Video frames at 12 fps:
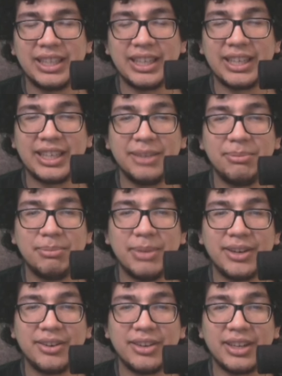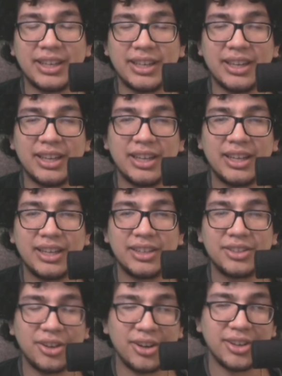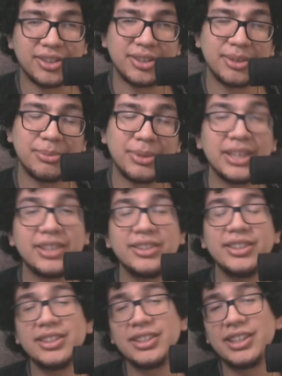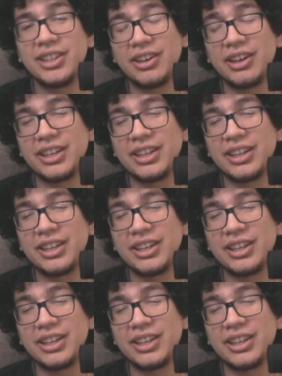and he's better than Charizard, but he's just there.